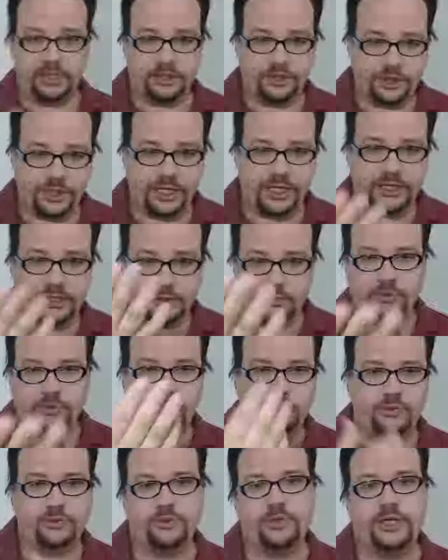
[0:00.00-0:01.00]
a chance, we
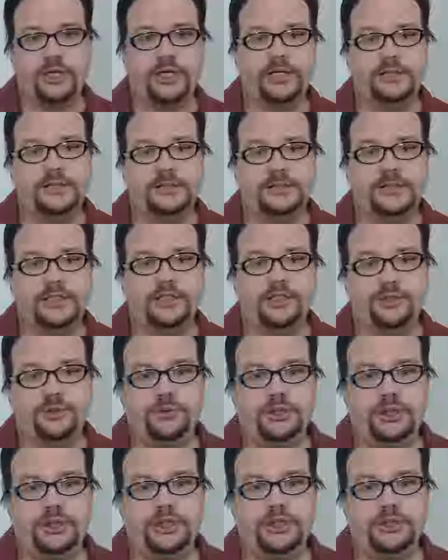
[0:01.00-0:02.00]
will go ahead and send you a
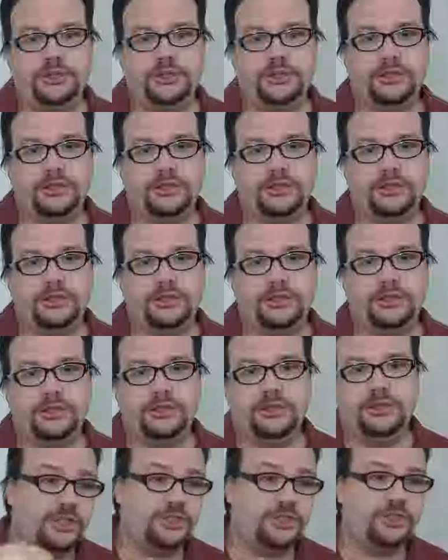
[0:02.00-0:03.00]
link. If on
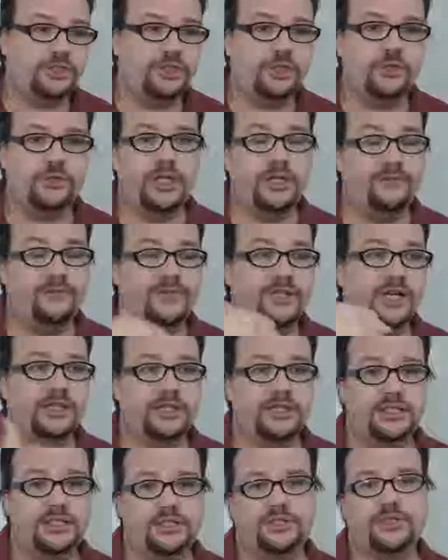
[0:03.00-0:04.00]
this show, if not
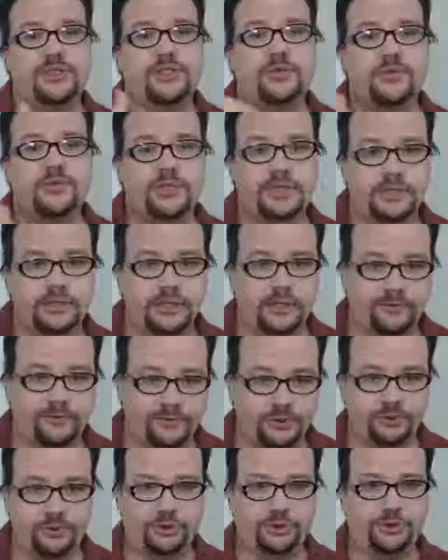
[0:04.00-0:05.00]
this show, then a
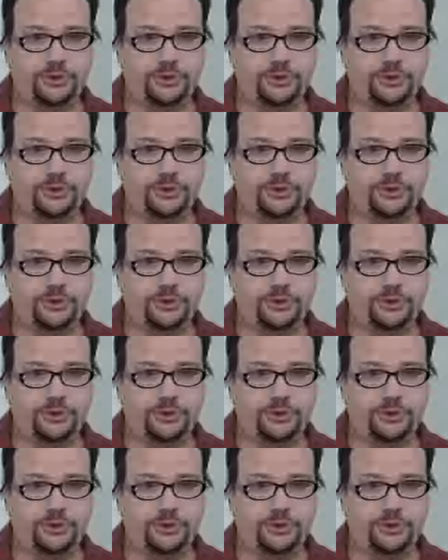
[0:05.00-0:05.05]
future